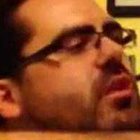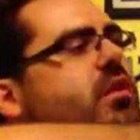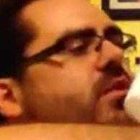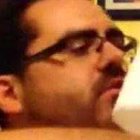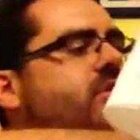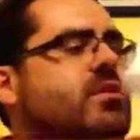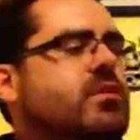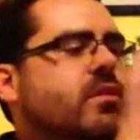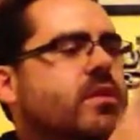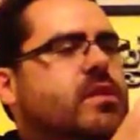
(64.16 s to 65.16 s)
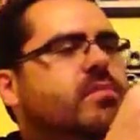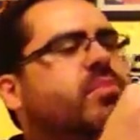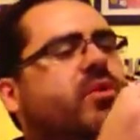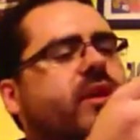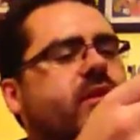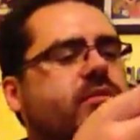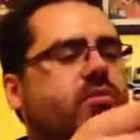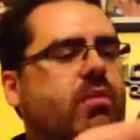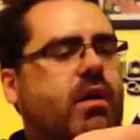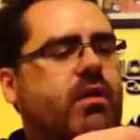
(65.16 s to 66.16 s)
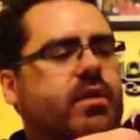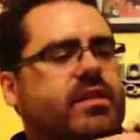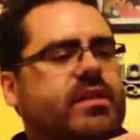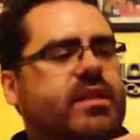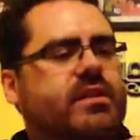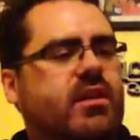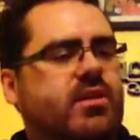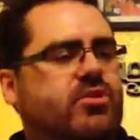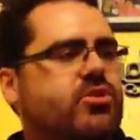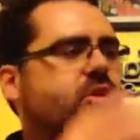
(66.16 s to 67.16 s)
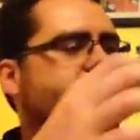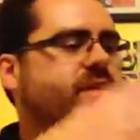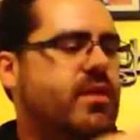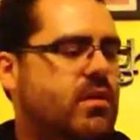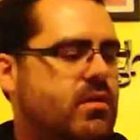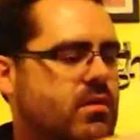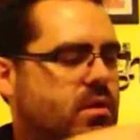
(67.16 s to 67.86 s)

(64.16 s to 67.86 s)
large. It's pretty good quality. It's a nice cotton shirt, I think.